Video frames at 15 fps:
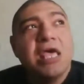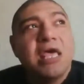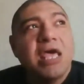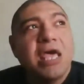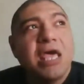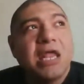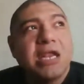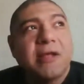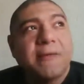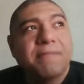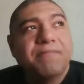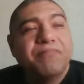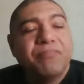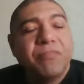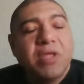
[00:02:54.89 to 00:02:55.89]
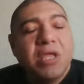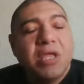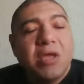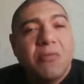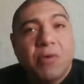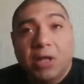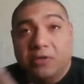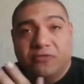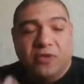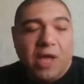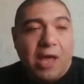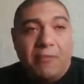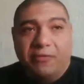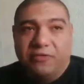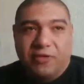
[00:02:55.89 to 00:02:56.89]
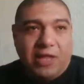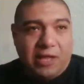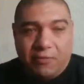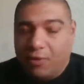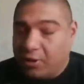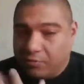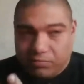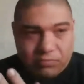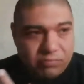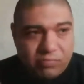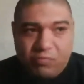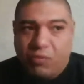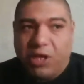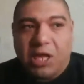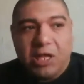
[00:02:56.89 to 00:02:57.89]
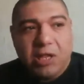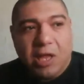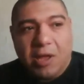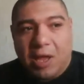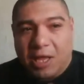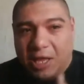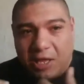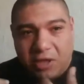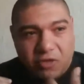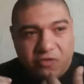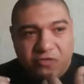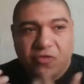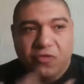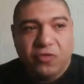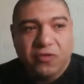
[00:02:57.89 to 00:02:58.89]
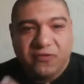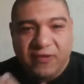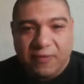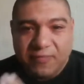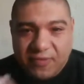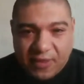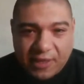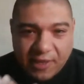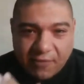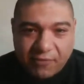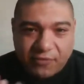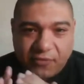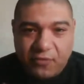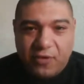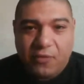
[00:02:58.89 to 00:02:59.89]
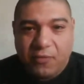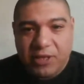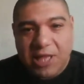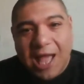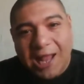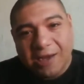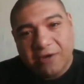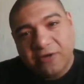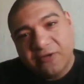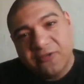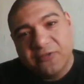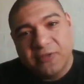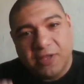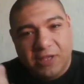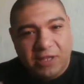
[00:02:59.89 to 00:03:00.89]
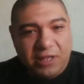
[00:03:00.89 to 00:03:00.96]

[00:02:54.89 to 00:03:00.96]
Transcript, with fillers: And um, well, so I was like, well, we can I can just do the same thing that I was doing with dollars.